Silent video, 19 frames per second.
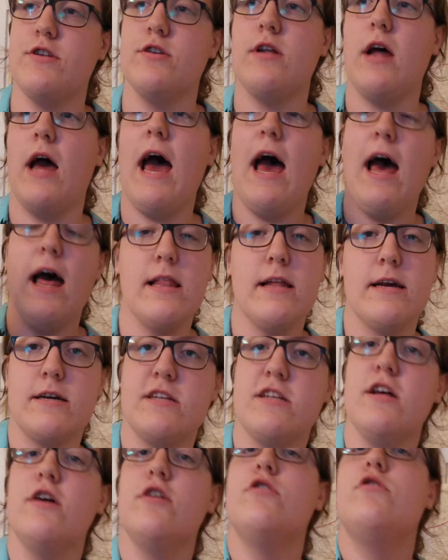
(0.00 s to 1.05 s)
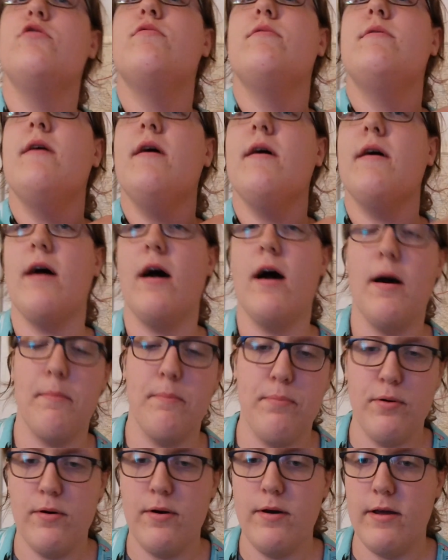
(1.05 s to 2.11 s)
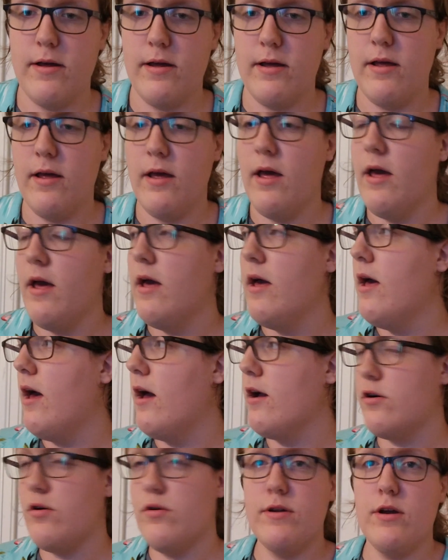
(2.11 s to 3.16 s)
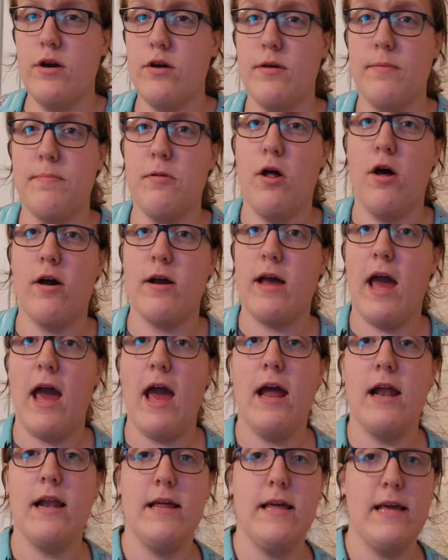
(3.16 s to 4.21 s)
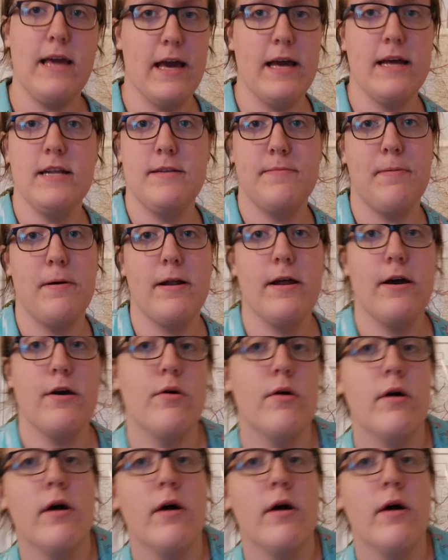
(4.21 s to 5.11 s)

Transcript: Alex to put Cody on the block and get his butt out.